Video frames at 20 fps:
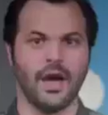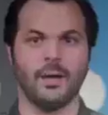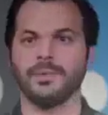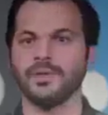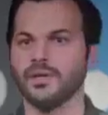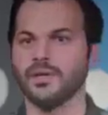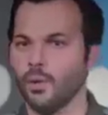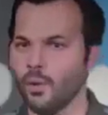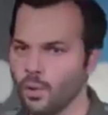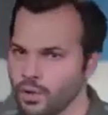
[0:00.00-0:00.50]
Up
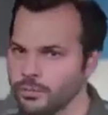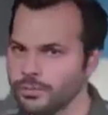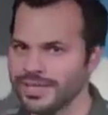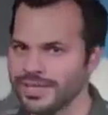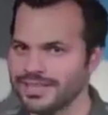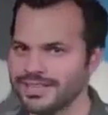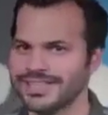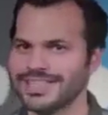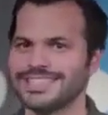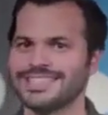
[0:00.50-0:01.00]
in
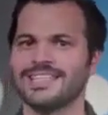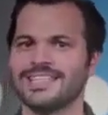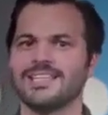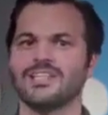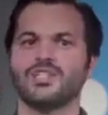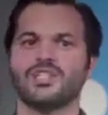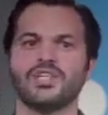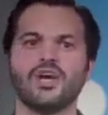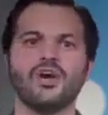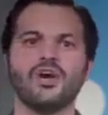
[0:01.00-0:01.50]
orbit, the
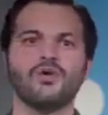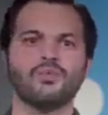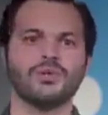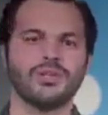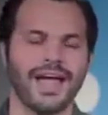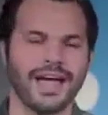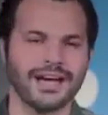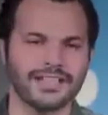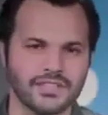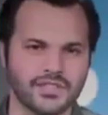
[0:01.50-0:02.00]
TGO
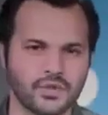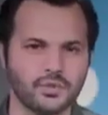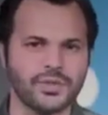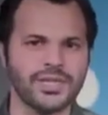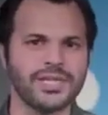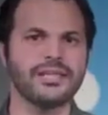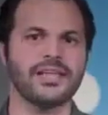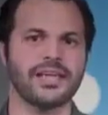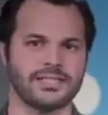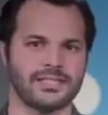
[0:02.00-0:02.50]
will act as a
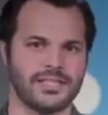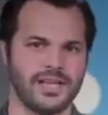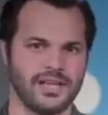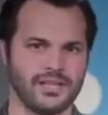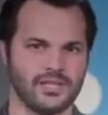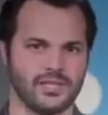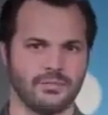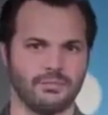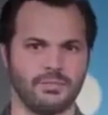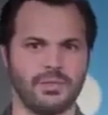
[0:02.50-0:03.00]
relay
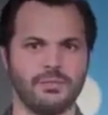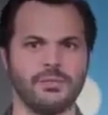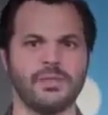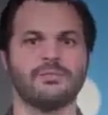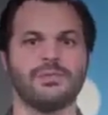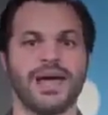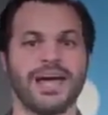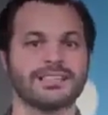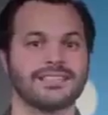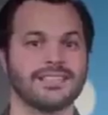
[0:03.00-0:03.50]
station,
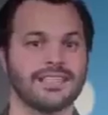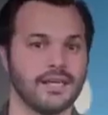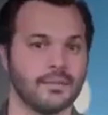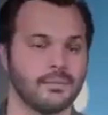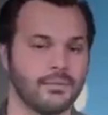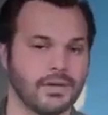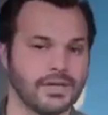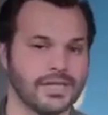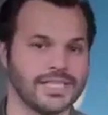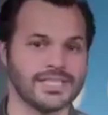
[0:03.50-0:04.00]
beaming back
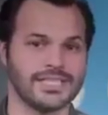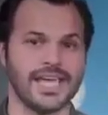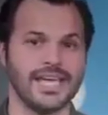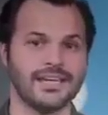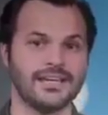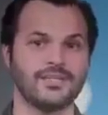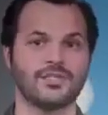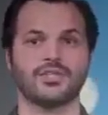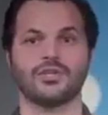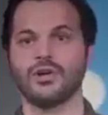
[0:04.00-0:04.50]
Schiaparelli's
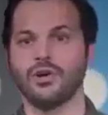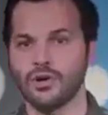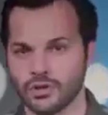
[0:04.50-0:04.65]
data to